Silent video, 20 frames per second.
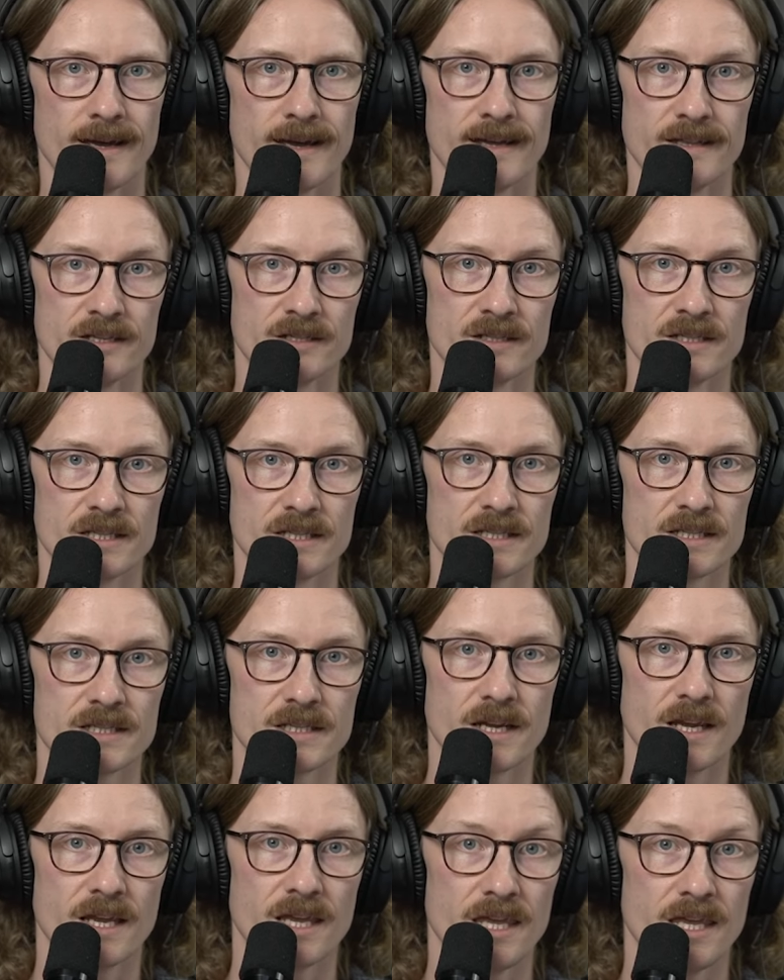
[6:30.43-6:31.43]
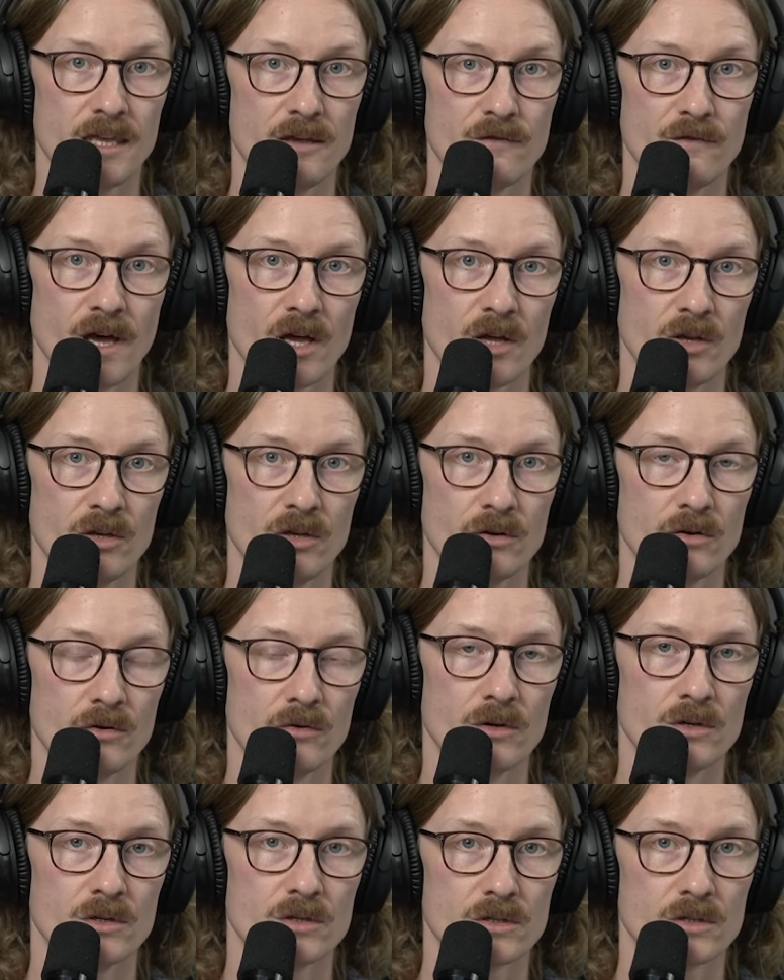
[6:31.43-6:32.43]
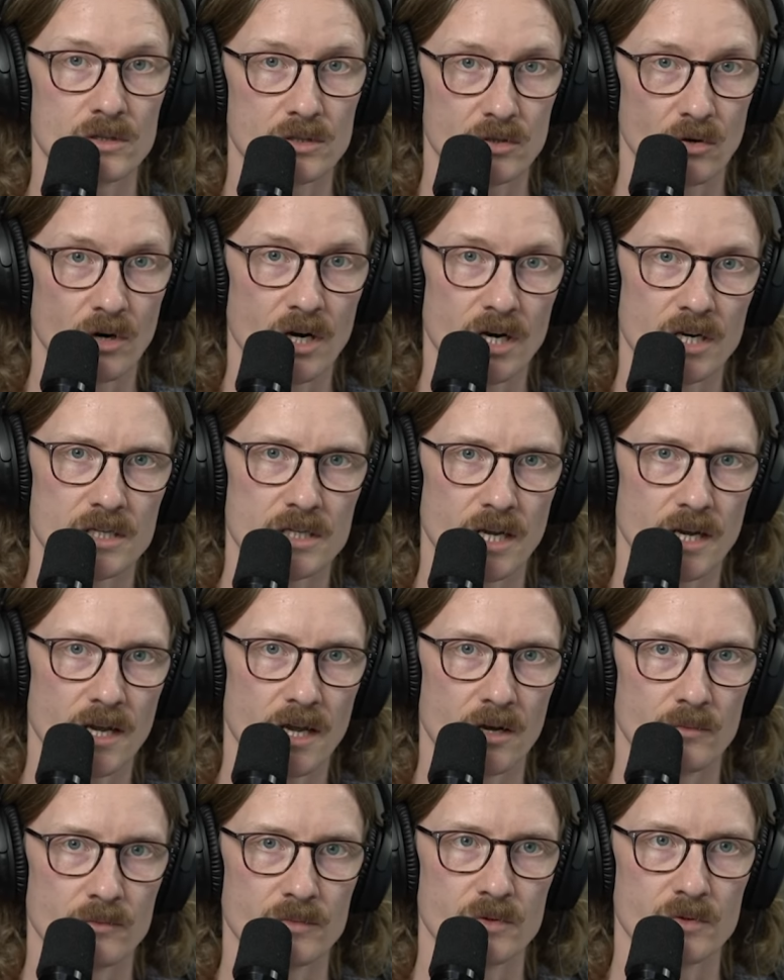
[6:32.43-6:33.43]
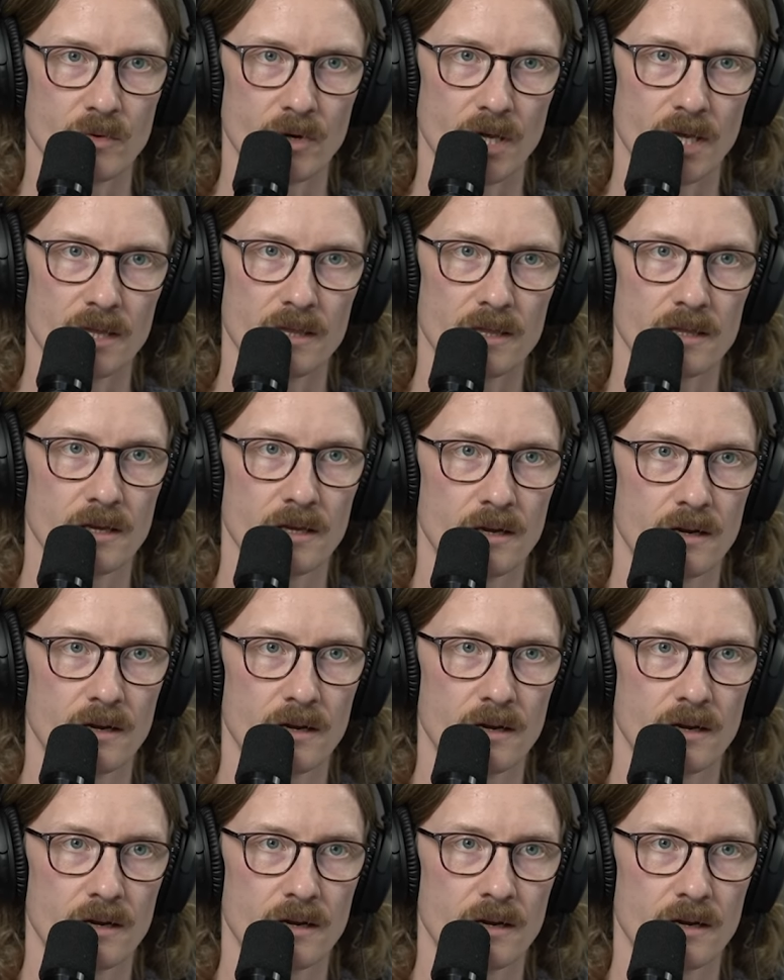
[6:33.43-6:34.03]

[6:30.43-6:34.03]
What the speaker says: there's this key value storage that comes with